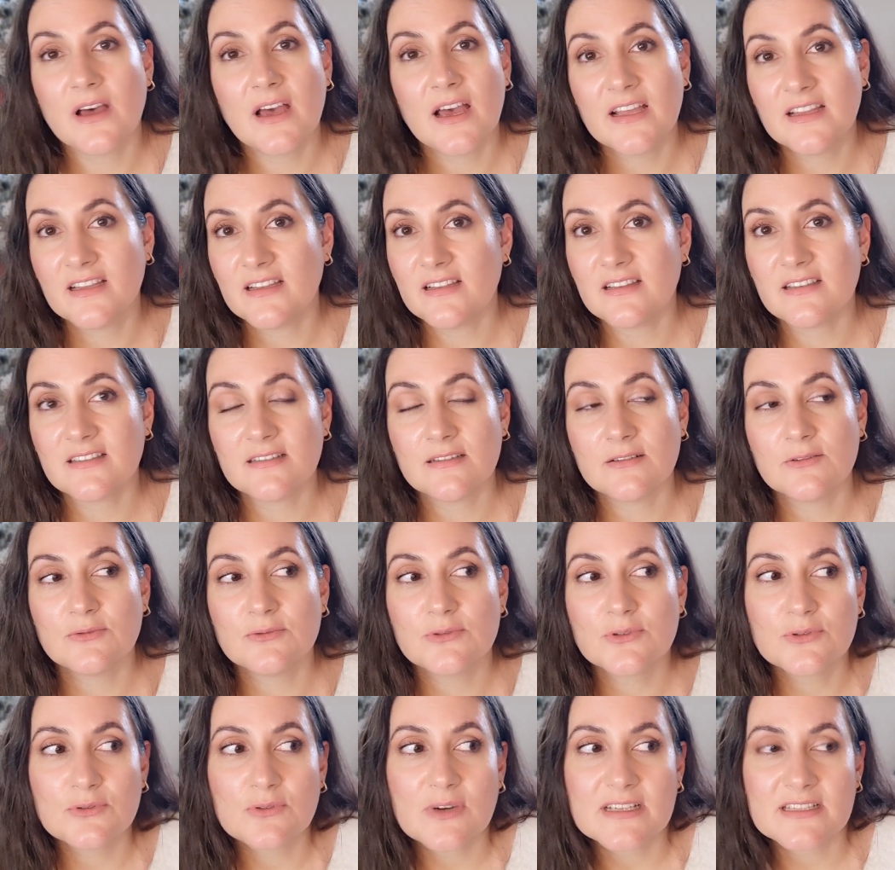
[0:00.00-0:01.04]
And
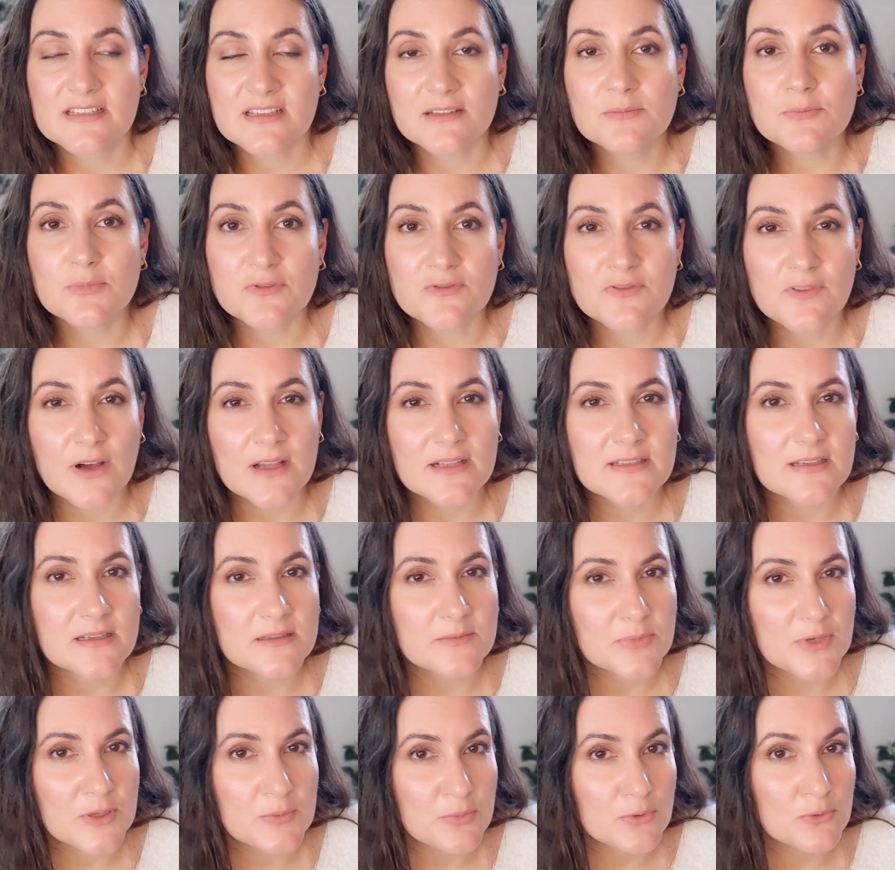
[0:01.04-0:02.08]
although a scent profile
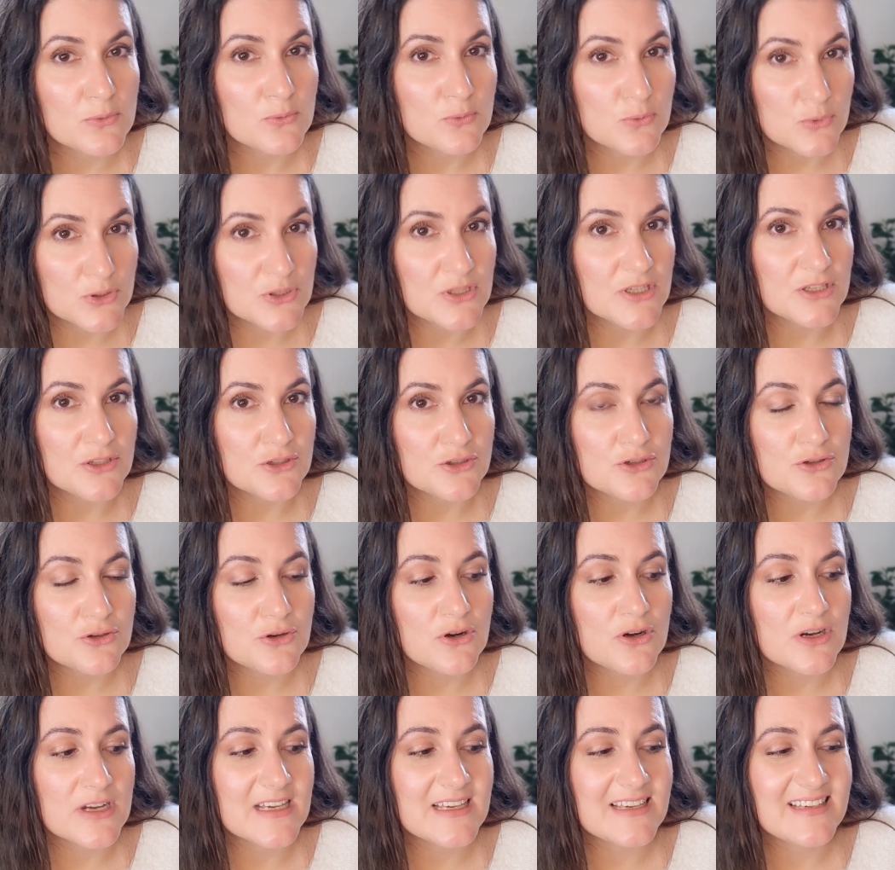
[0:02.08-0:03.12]
that people would
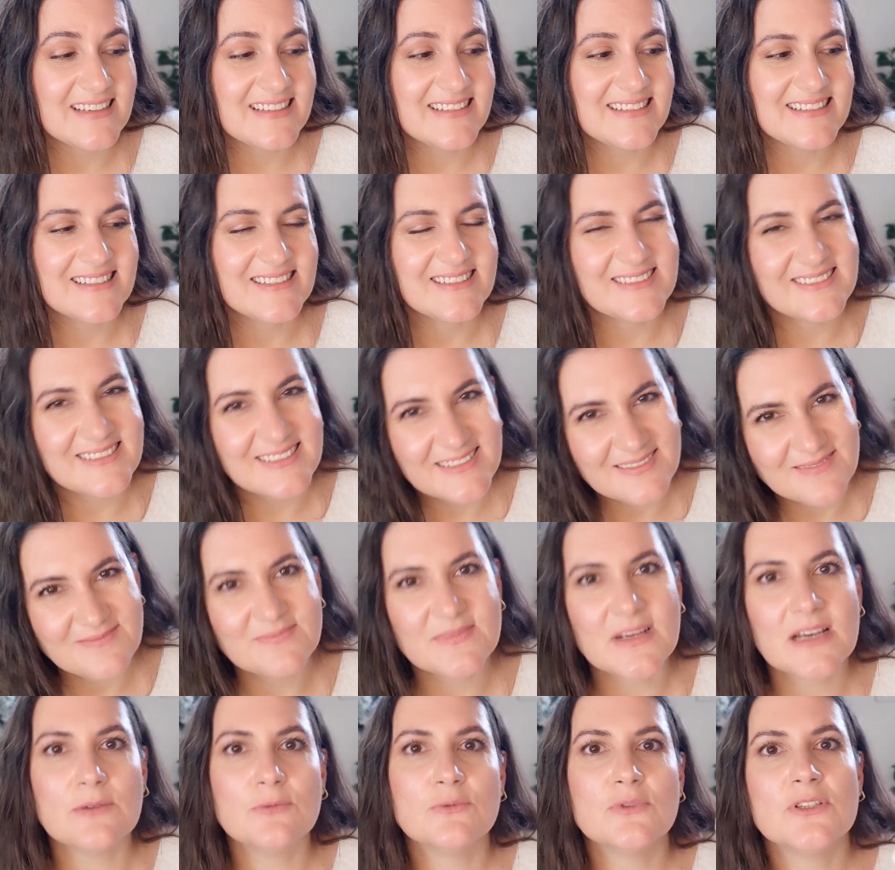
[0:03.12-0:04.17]
enjoy,
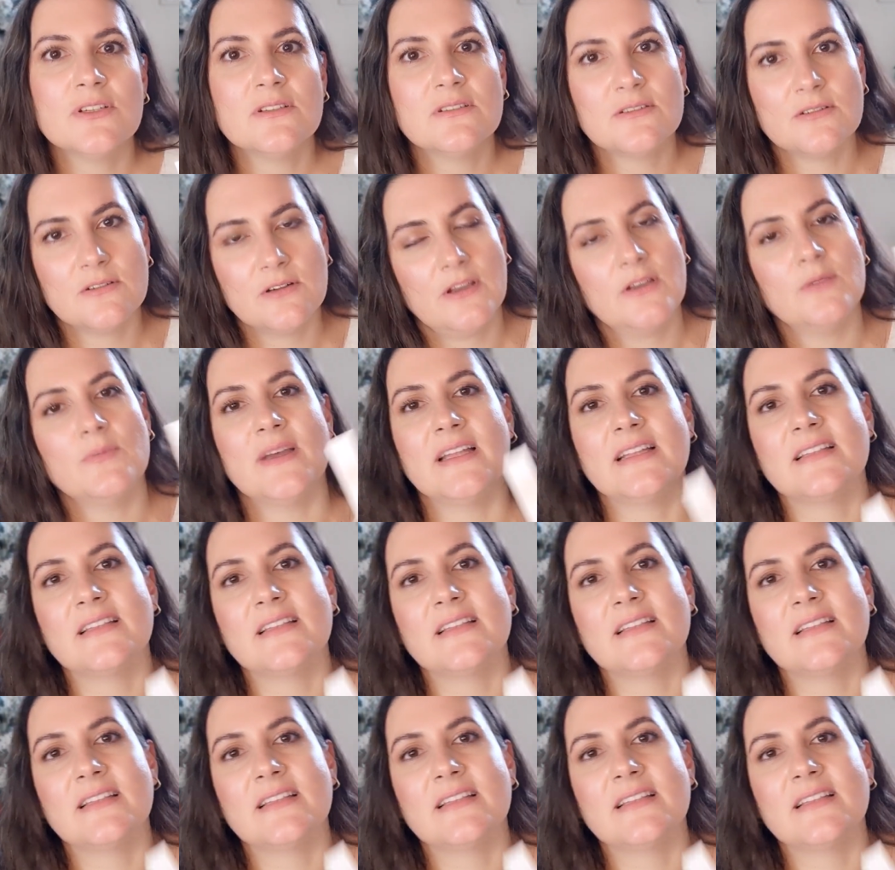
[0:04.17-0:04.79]
I wouldn't recommend